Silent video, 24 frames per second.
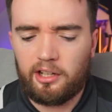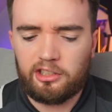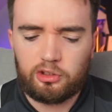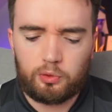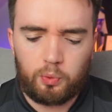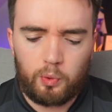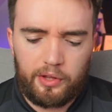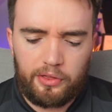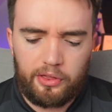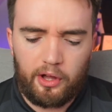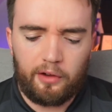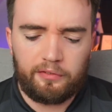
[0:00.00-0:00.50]

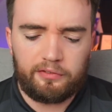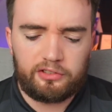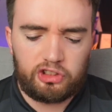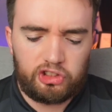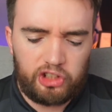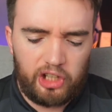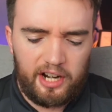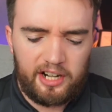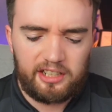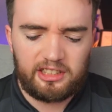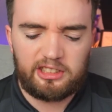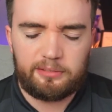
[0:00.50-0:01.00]
worth of
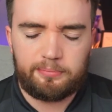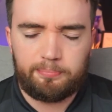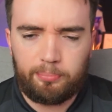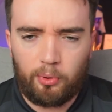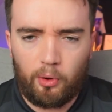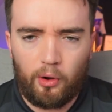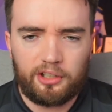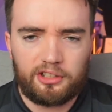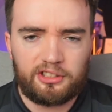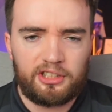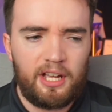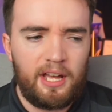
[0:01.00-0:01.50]
shares
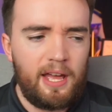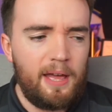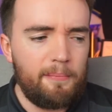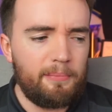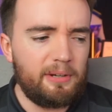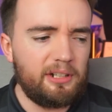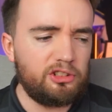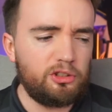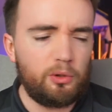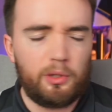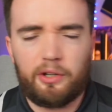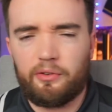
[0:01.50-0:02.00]
bought, but
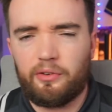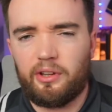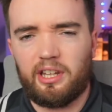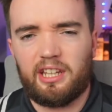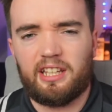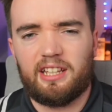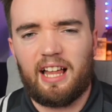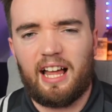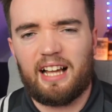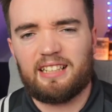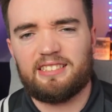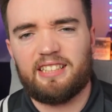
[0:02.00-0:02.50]
it's only really
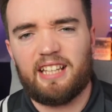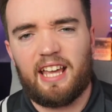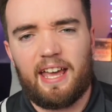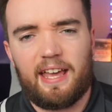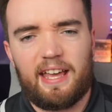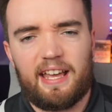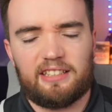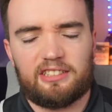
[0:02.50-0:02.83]
Class A.